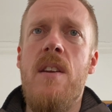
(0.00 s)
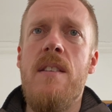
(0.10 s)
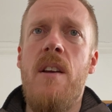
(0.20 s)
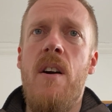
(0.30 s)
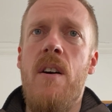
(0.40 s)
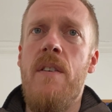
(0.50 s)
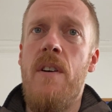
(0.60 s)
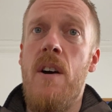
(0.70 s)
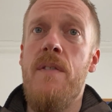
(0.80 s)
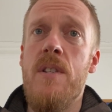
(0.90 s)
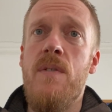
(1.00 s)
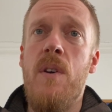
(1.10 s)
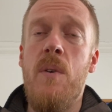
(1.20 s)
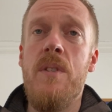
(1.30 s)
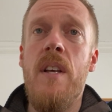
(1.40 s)
his harvest
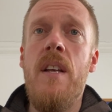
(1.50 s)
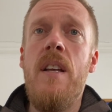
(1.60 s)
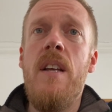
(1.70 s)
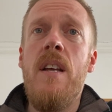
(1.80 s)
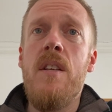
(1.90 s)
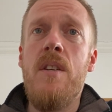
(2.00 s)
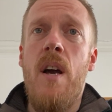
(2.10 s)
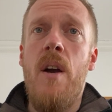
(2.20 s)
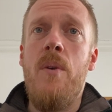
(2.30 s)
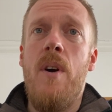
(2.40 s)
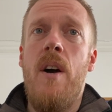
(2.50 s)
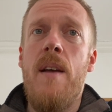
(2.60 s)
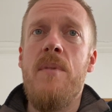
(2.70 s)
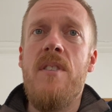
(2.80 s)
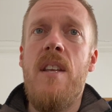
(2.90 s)
field. Go, I
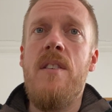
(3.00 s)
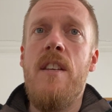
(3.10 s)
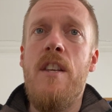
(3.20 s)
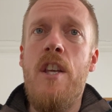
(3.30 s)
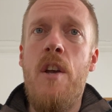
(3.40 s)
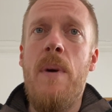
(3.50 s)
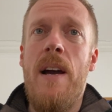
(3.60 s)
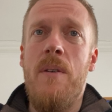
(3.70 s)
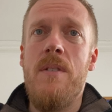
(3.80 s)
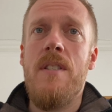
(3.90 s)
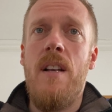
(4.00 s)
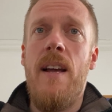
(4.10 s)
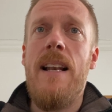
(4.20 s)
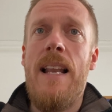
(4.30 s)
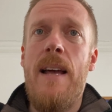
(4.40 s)
am sending you out
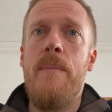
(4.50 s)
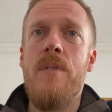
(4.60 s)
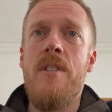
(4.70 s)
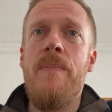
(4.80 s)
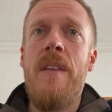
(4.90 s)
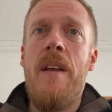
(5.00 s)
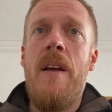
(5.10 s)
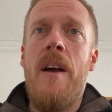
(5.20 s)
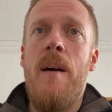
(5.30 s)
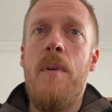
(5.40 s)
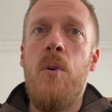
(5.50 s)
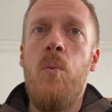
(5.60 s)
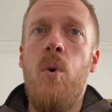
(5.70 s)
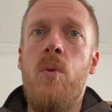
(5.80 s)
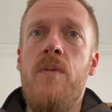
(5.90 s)
like lambs among
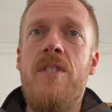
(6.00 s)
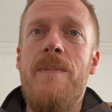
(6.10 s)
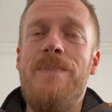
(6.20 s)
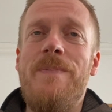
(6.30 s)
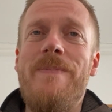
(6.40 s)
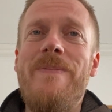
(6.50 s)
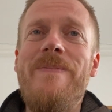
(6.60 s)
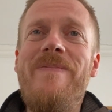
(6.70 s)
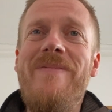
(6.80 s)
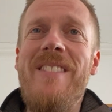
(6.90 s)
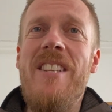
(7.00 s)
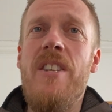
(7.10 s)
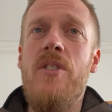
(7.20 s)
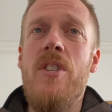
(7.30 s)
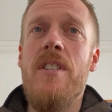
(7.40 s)
wolves."
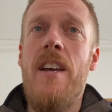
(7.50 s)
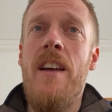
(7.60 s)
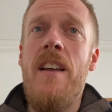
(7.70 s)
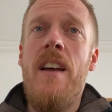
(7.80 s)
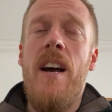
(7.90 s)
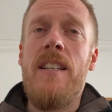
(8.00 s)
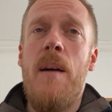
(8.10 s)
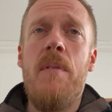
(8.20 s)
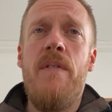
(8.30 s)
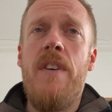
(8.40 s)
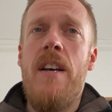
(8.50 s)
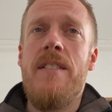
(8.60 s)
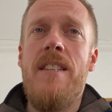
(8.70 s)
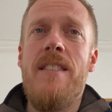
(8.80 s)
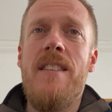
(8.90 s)
So just a couple of
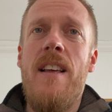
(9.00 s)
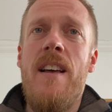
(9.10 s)
verses